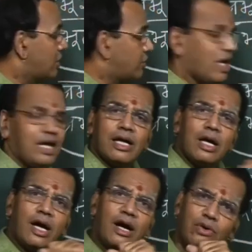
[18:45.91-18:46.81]

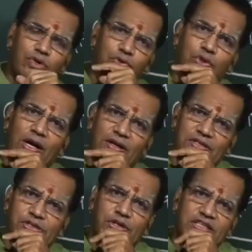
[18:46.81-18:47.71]
Sir, how you
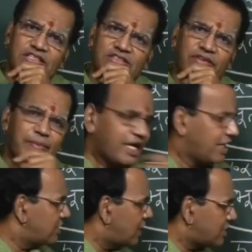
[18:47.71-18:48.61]
understood this is
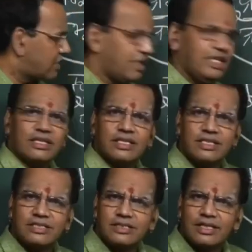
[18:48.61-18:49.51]
feminine? Just see, this
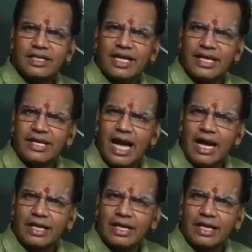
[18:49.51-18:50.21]
is Kanya.